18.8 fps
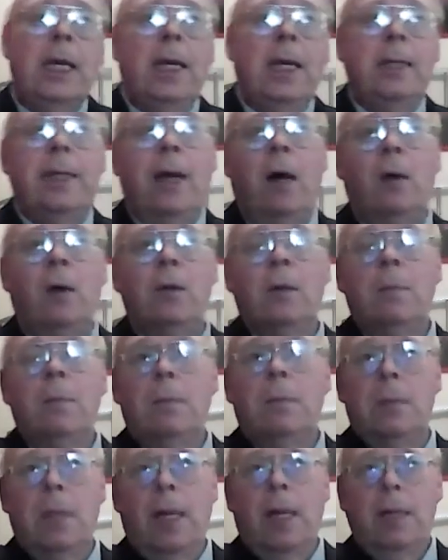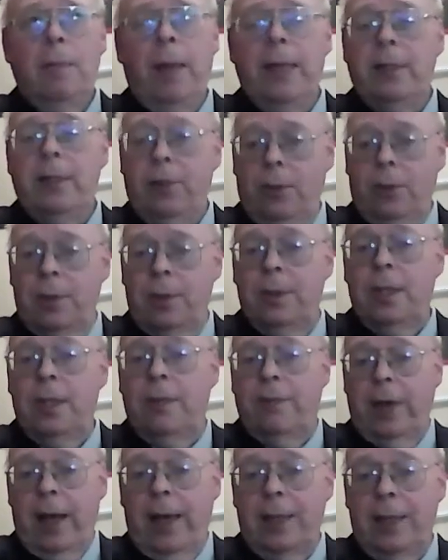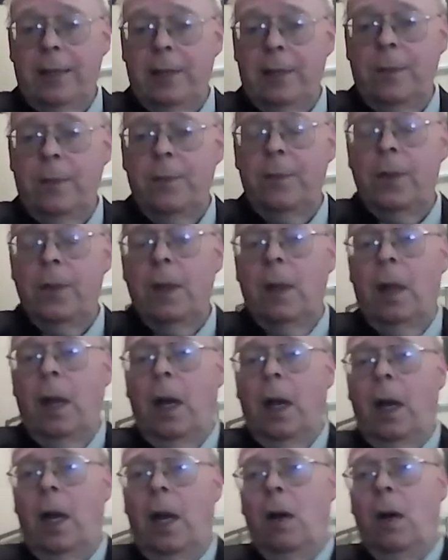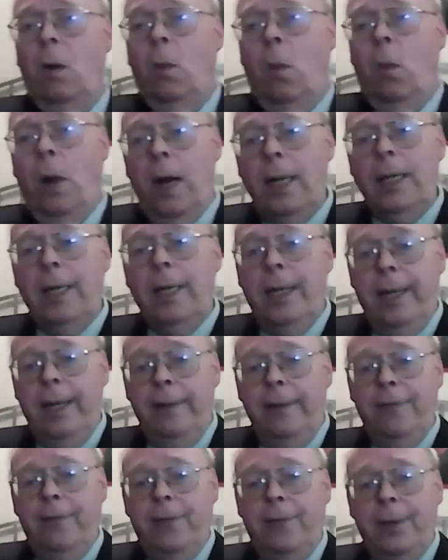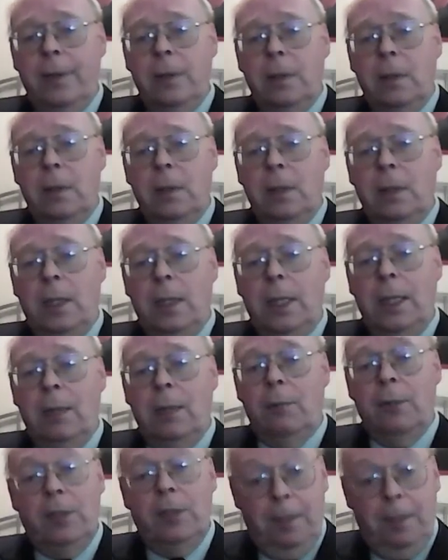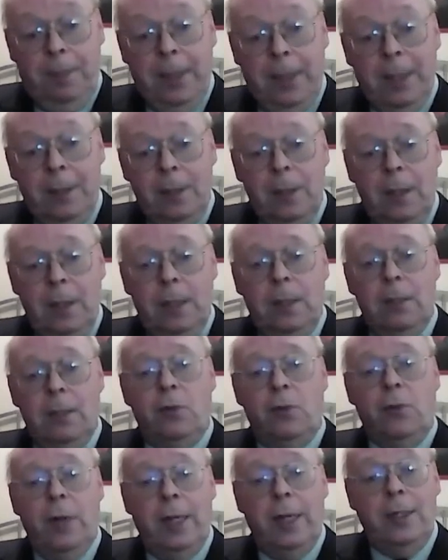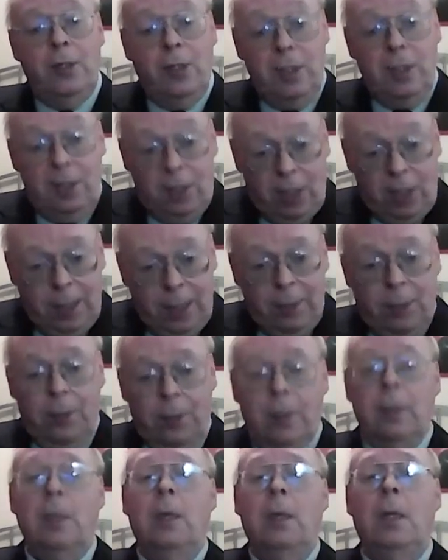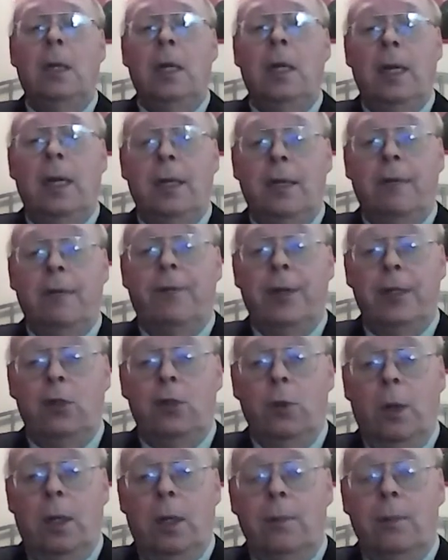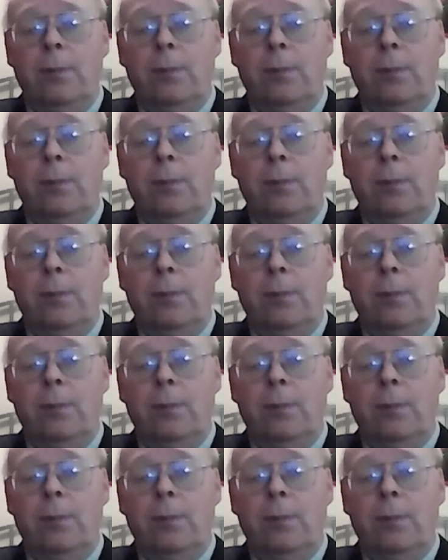Now, a lot of my students have asked, what if the recipient is a transgender individual?